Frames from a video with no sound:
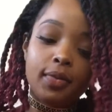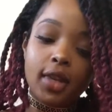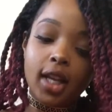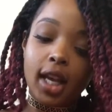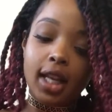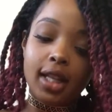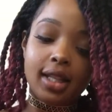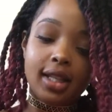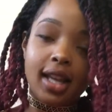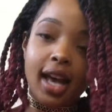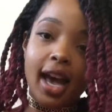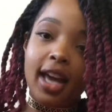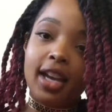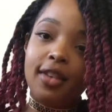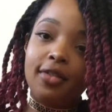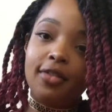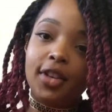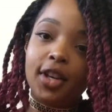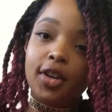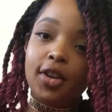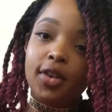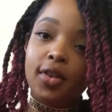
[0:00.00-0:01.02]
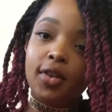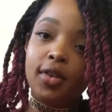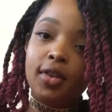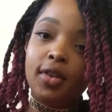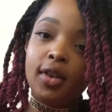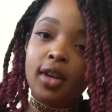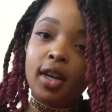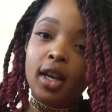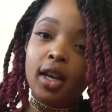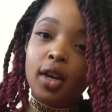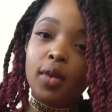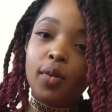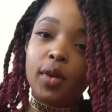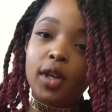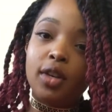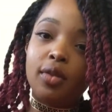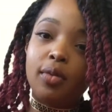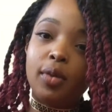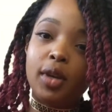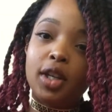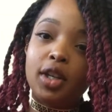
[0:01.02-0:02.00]
inside of you,
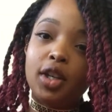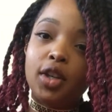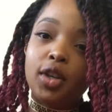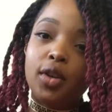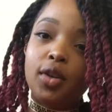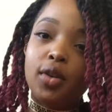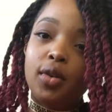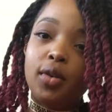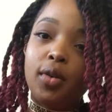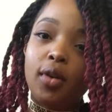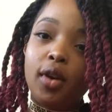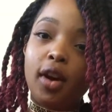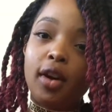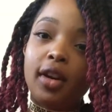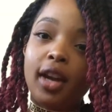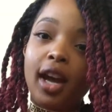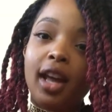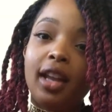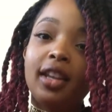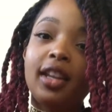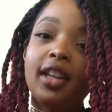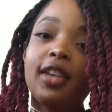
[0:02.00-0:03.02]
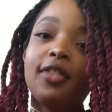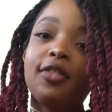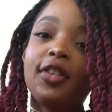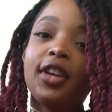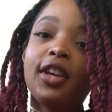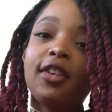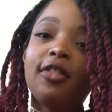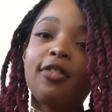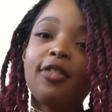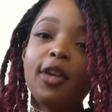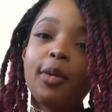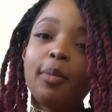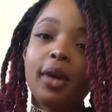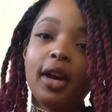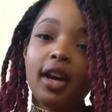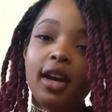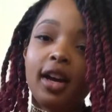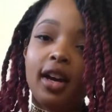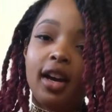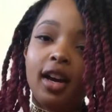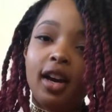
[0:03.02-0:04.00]
when you are not living from
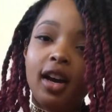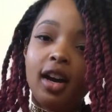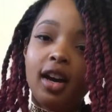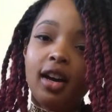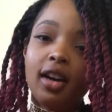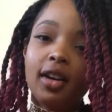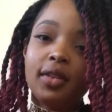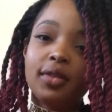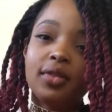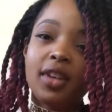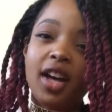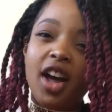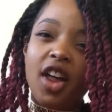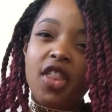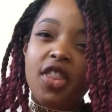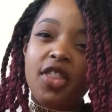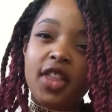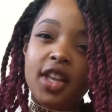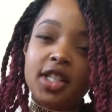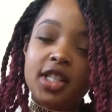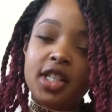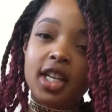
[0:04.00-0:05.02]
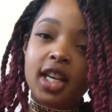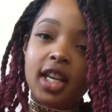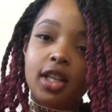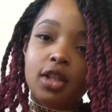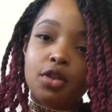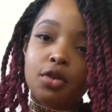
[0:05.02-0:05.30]
a authentic,